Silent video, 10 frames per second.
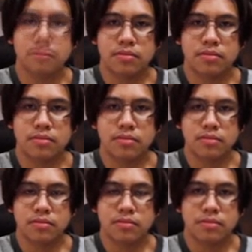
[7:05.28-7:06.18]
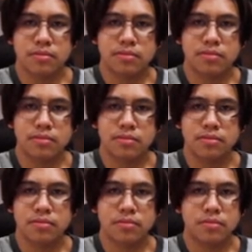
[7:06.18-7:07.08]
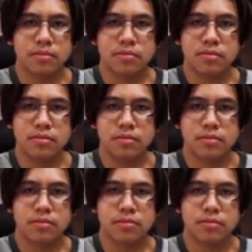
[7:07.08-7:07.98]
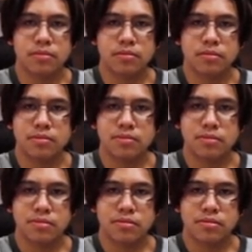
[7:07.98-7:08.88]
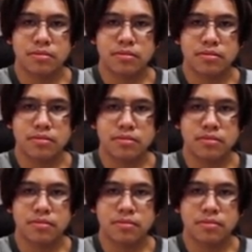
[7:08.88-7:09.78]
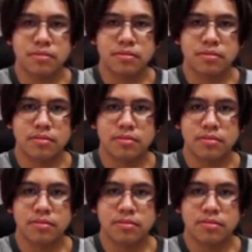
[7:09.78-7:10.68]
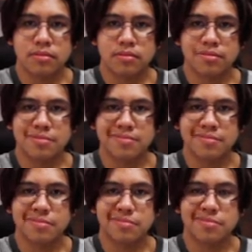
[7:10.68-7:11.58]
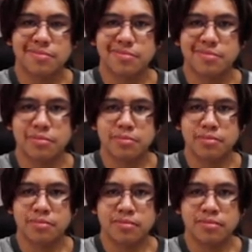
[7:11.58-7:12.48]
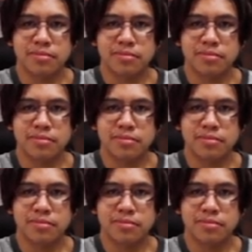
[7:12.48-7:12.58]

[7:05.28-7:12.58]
This person isn't speaking.